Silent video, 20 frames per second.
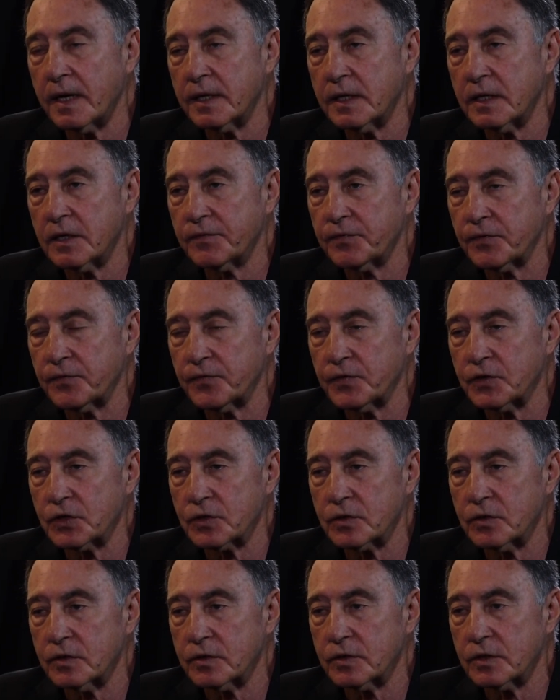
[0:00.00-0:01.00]
IDF
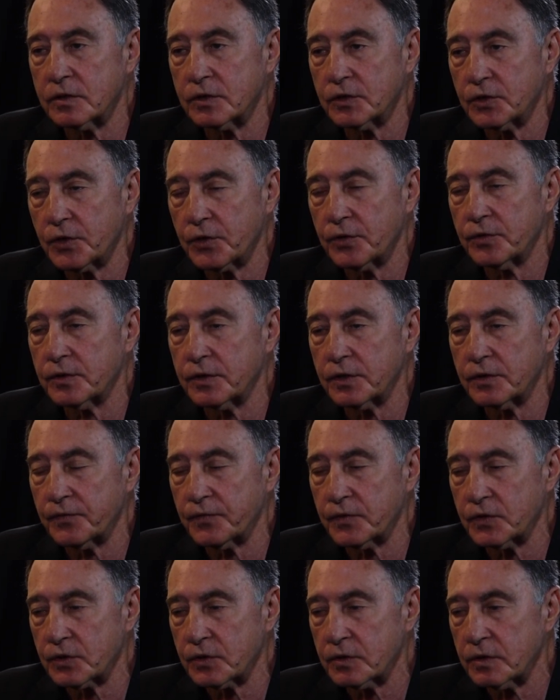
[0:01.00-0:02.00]
officials and security
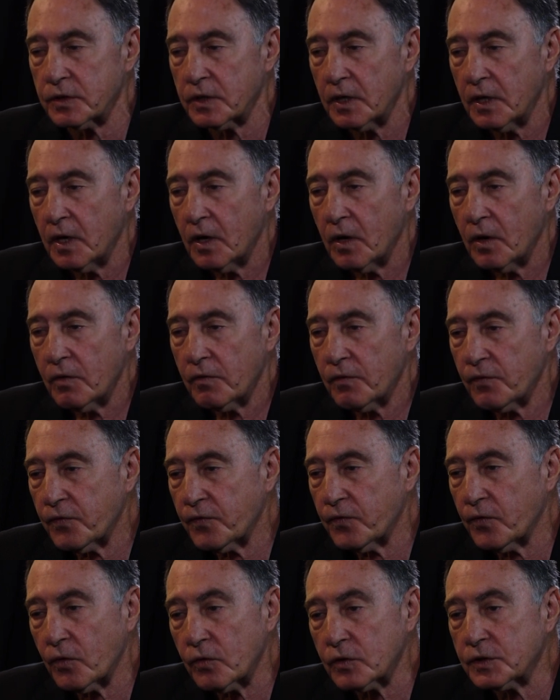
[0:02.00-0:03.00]
officials
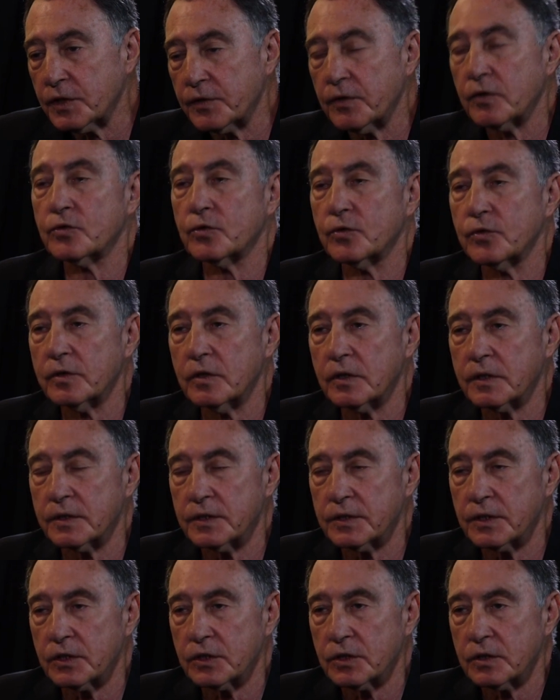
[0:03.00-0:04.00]
for territorial
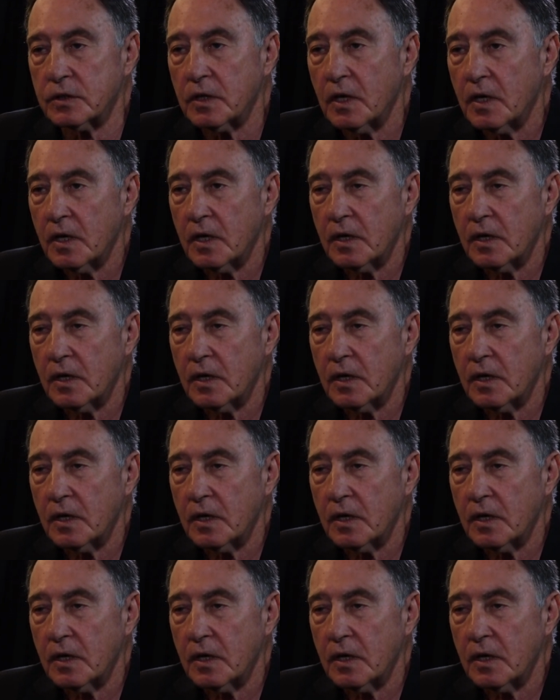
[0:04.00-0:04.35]
concession?